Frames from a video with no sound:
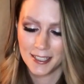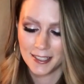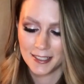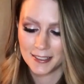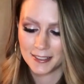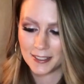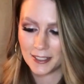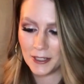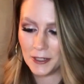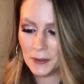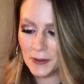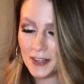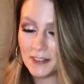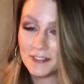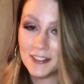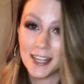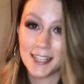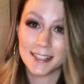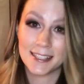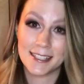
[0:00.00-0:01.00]
so if
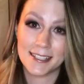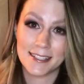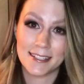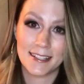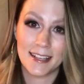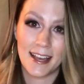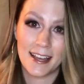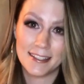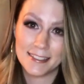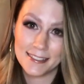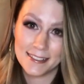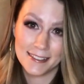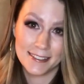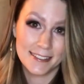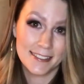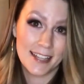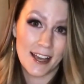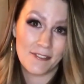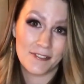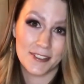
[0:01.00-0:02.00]
not this set,
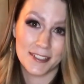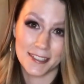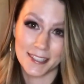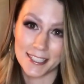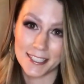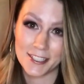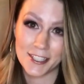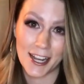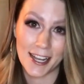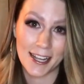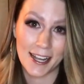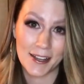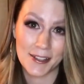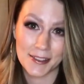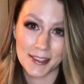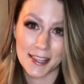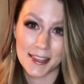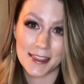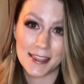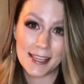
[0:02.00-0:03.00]
definitely check out
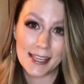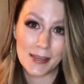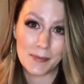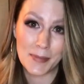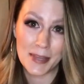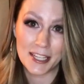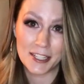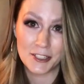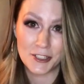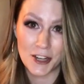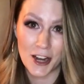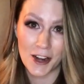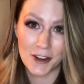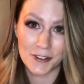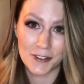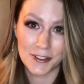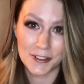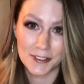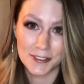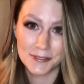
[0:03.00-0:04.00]
the theme in
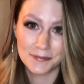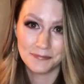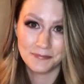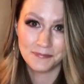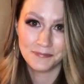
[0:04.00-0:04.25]
general.